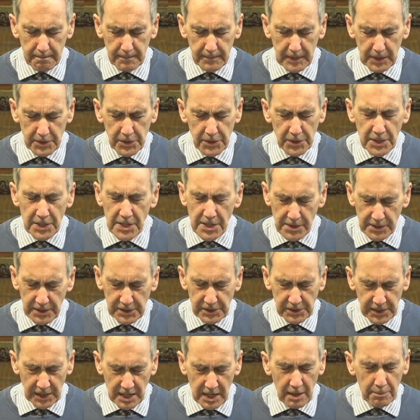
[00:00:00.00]
So hear
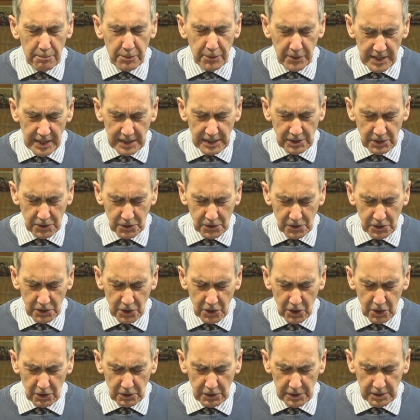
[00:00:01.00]
us in our prayers, Lord
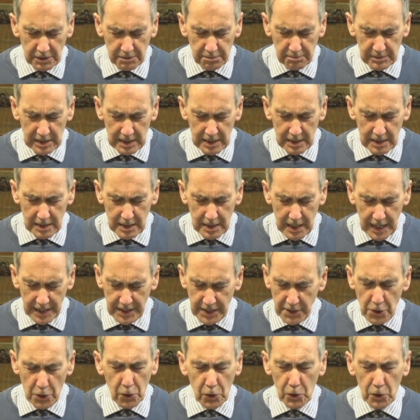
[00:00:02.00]
God, and
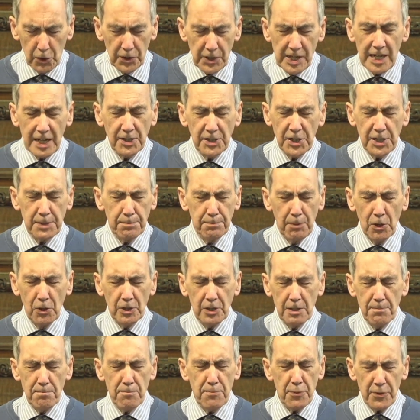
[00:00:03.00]
in all the
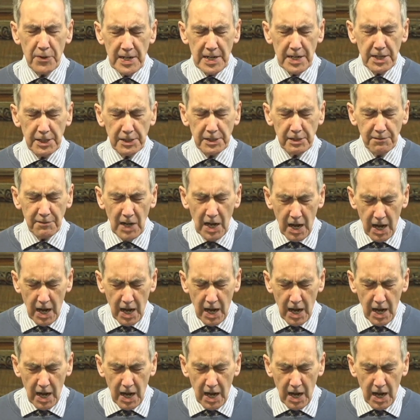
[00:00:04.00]
unspoken prayers of our